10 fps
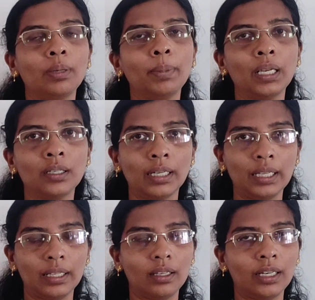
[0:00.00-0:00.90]
we'll be
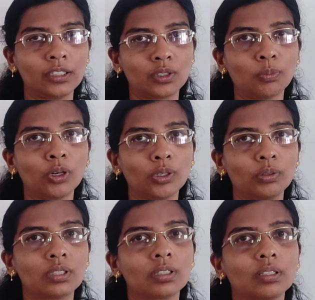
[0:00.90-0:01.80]
learning in the next
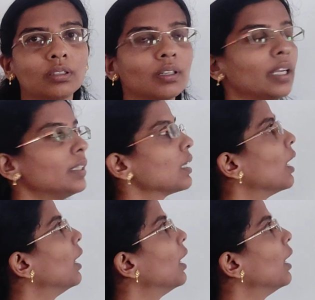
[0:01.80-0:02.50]
modules. Right?